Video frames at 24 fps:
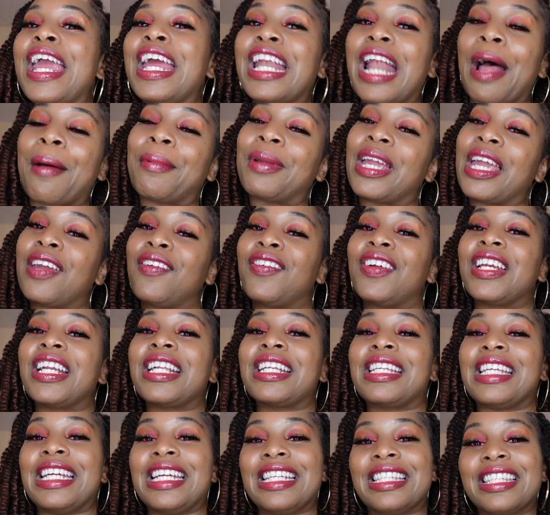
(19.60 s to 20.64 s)
and I'm going to give you the
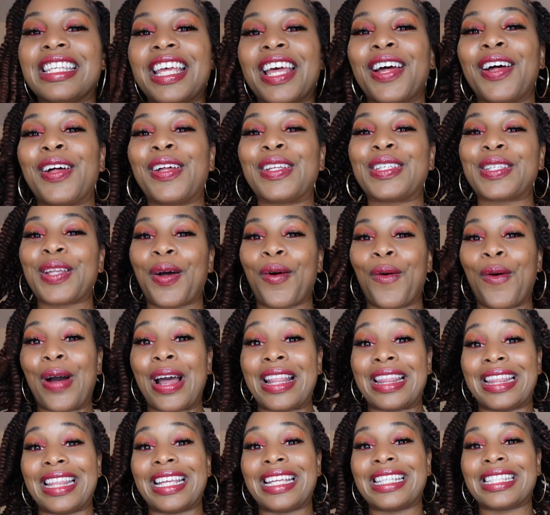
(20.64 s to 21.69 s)
details
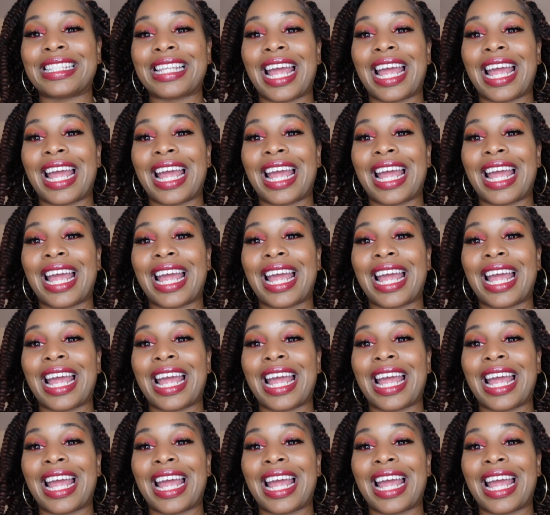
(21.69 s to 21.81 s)
on this